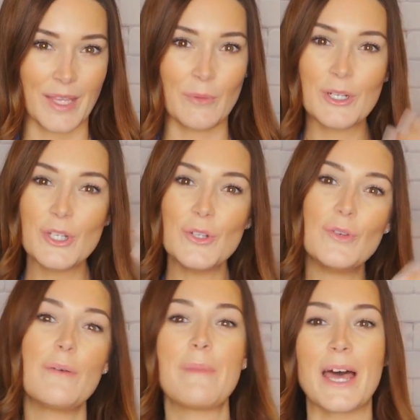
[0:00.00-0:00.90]
And I want you
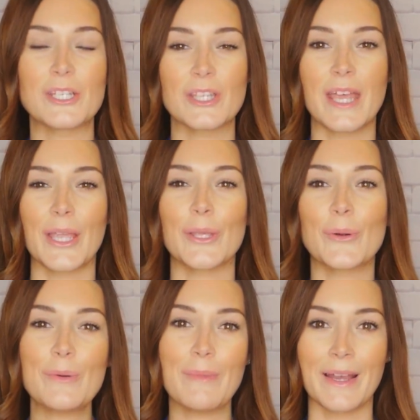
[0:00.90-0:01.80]
to imagine that
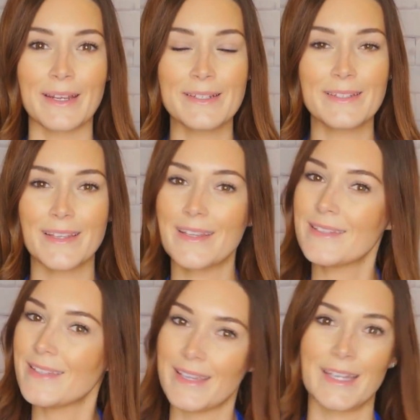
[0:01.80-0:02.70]
your mind
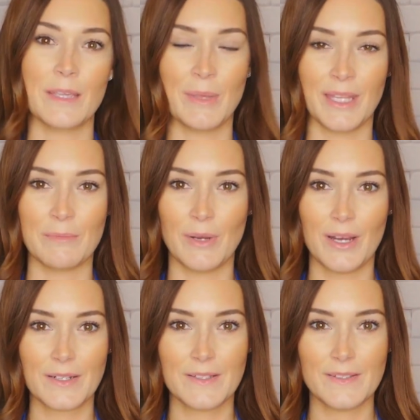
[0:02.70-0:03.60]
is like an email
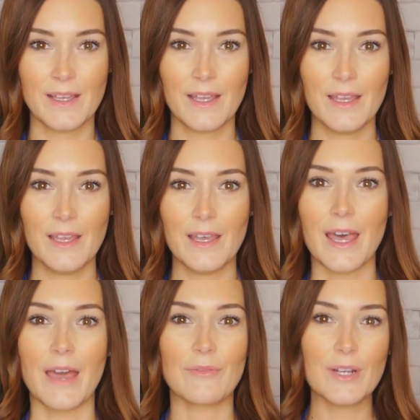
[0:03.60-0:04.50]
inbox.
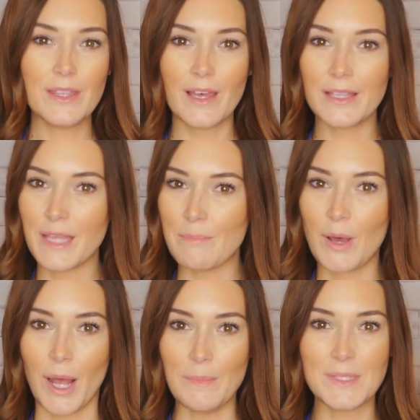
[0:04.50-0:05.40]
Every thought that
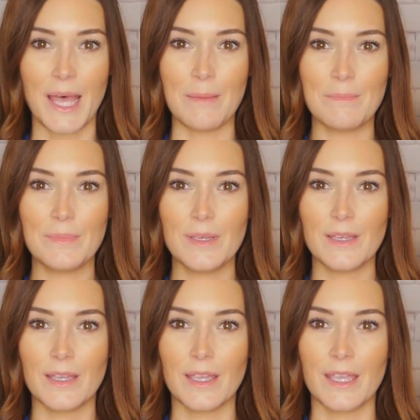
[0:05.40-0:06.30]
pops up
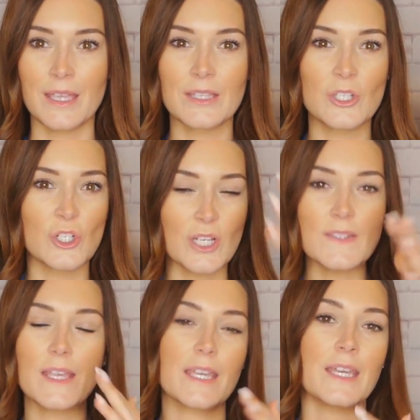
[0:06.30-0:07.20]
is
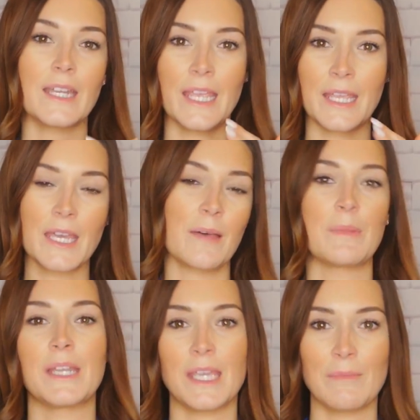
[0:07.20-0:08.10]
just like an
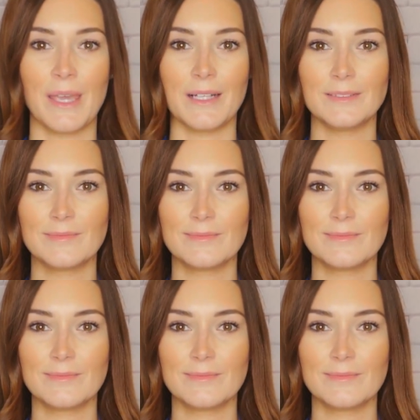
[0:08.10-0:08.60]
incoming email.